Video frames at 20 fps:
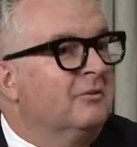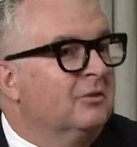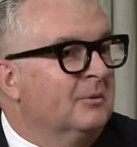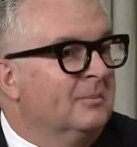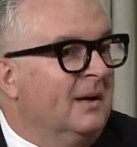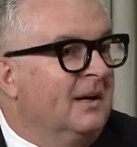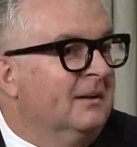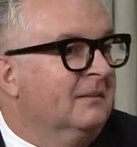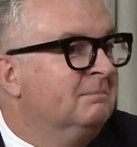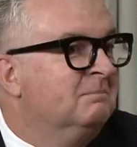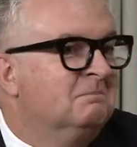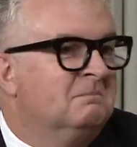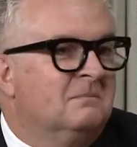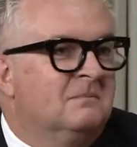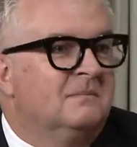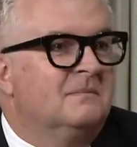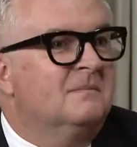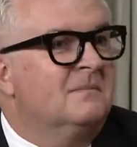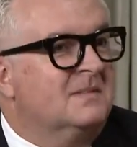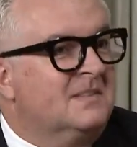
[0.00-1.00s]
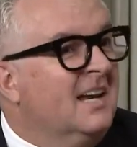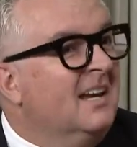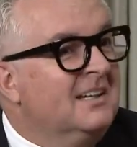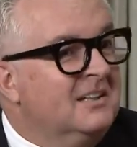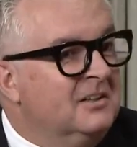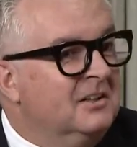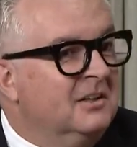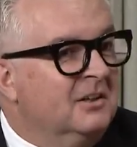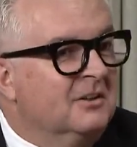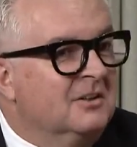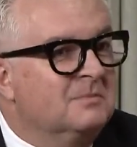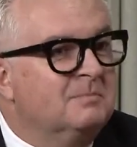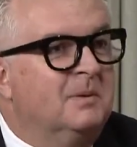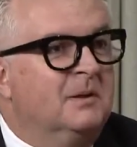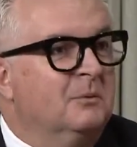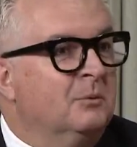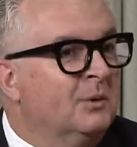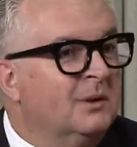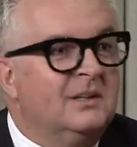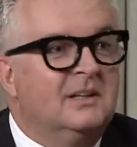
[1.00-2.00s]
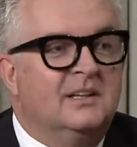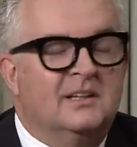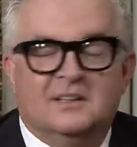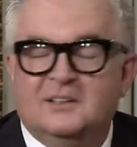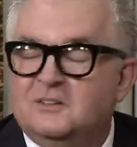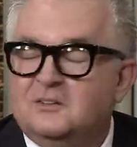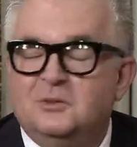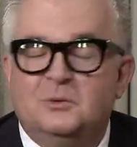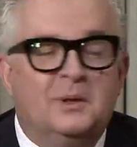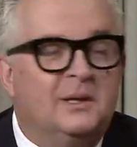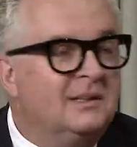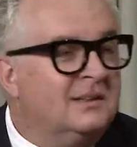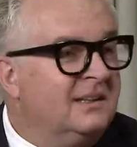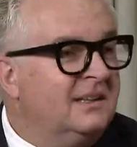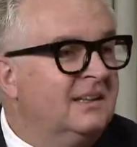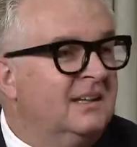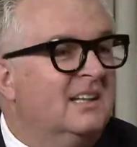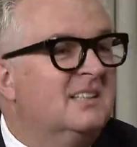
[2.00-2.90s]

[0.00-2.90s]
for about 10 years, but really in 2018,